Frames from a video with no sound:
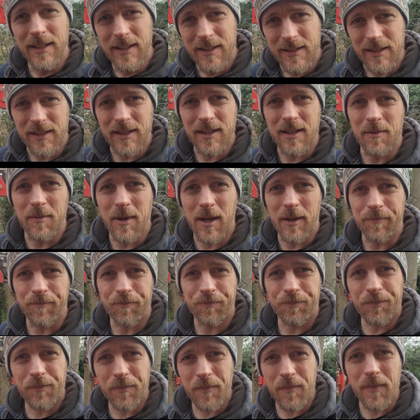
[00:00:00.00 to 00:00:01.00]
So come on
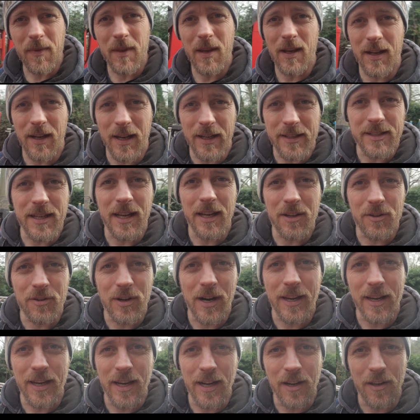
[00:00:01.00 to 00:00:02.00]
let's get
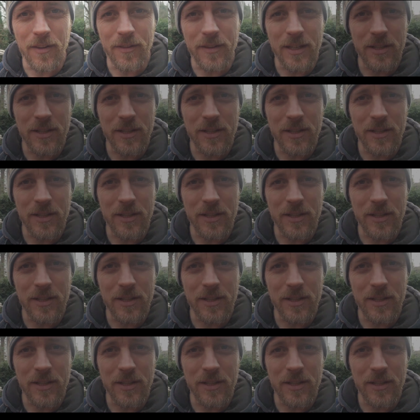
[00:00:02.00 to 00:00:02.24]
cracking on